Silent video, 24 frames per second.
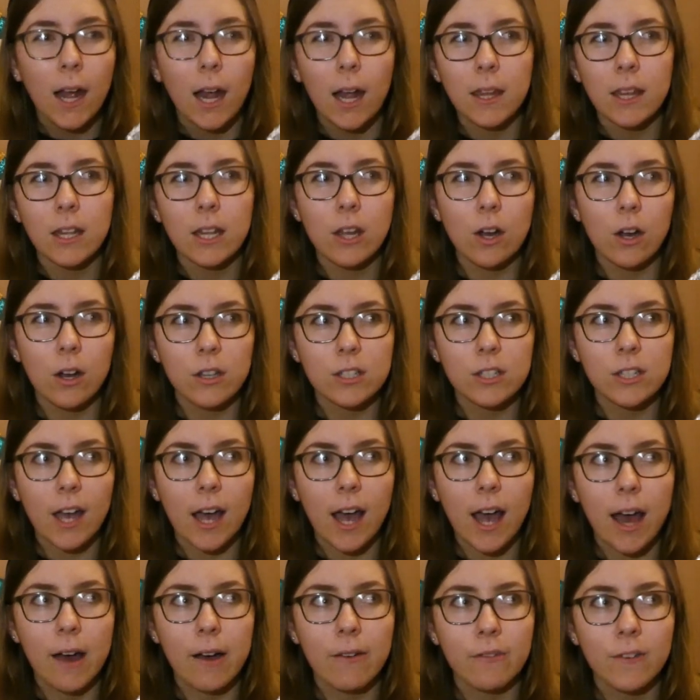And then they also
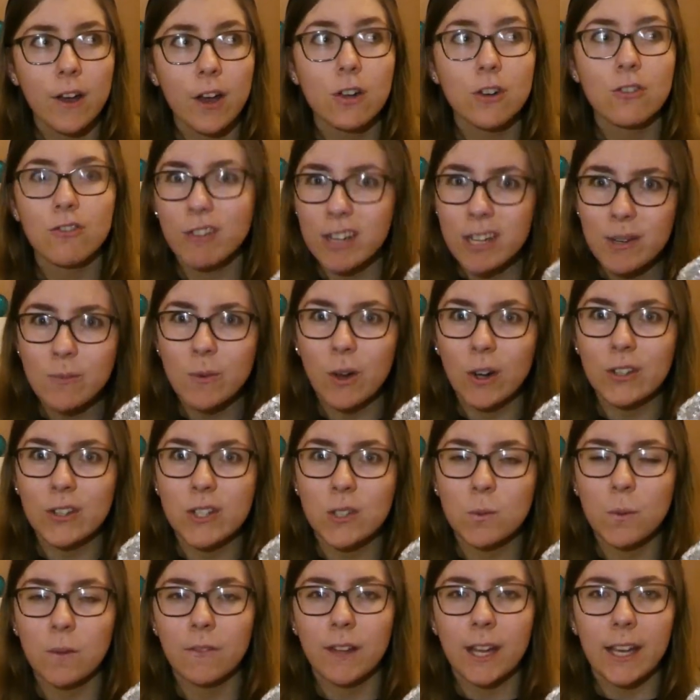have green
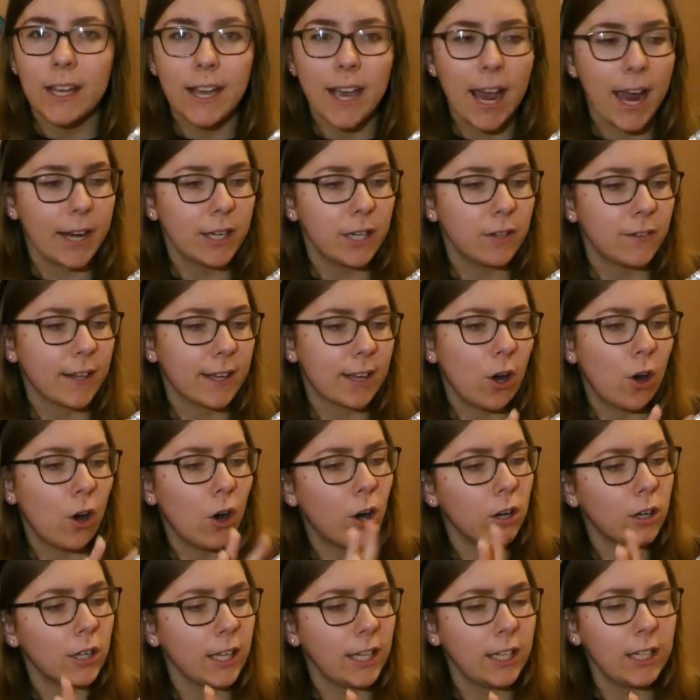ones with like kind of like a
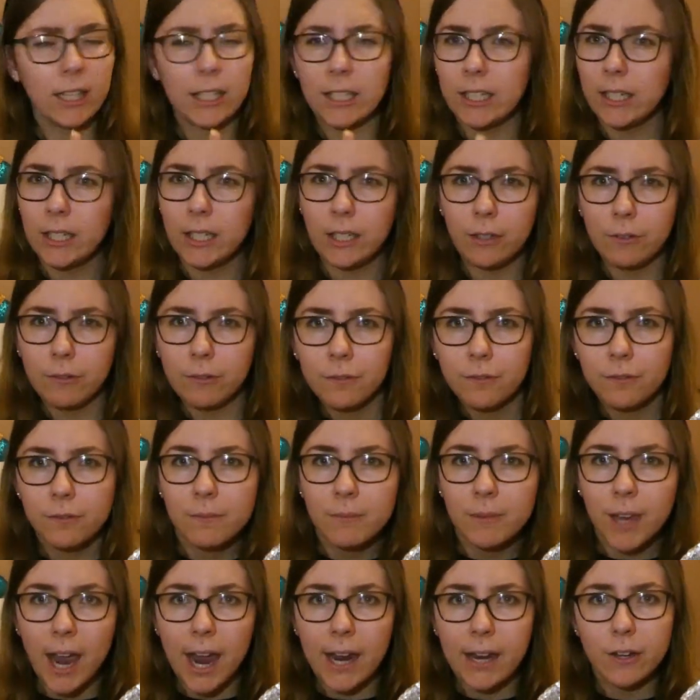holly leaf
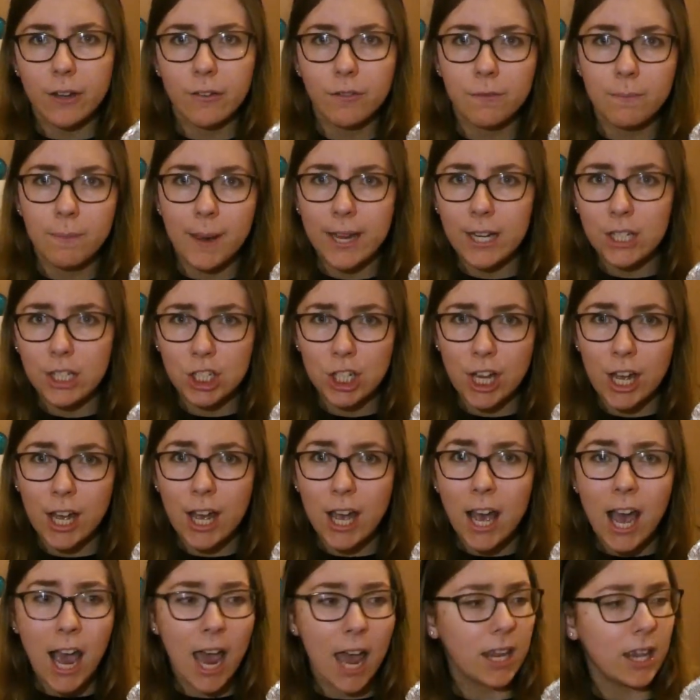kind of picture
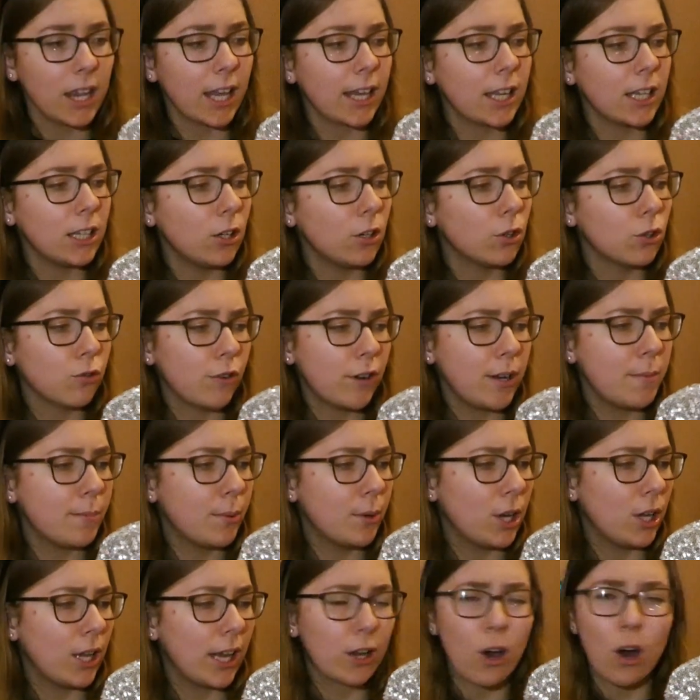and like a little green
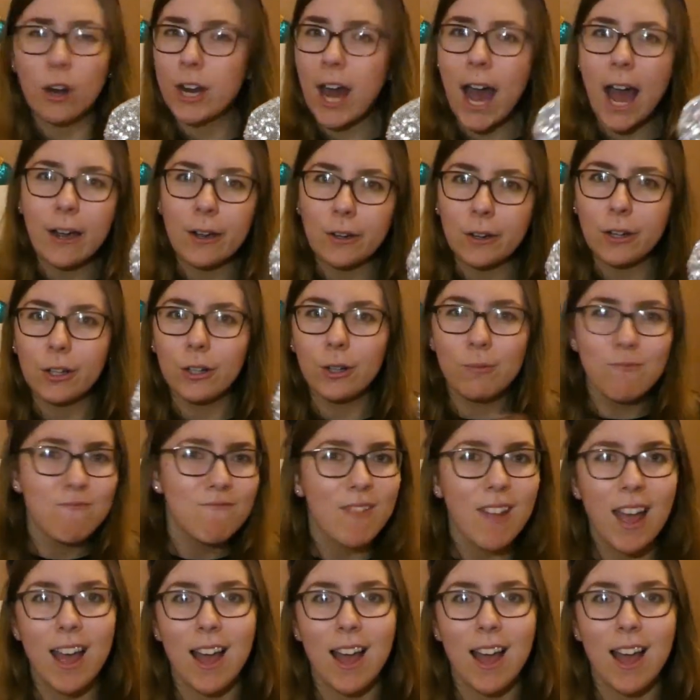bow like on an angle.